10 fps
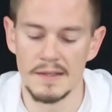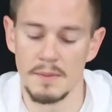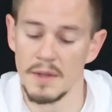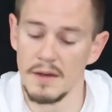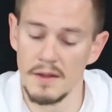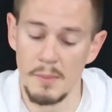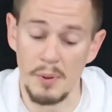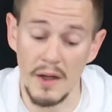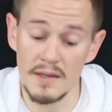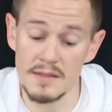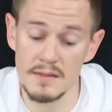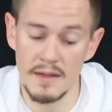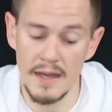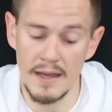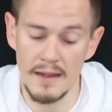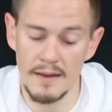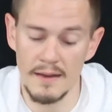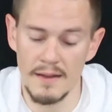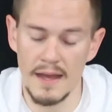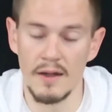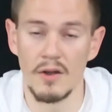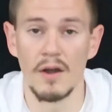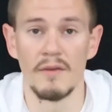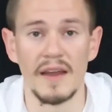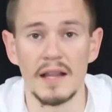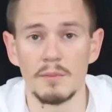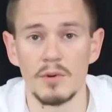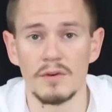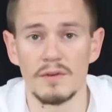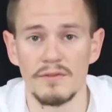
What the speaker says: some of the products that are available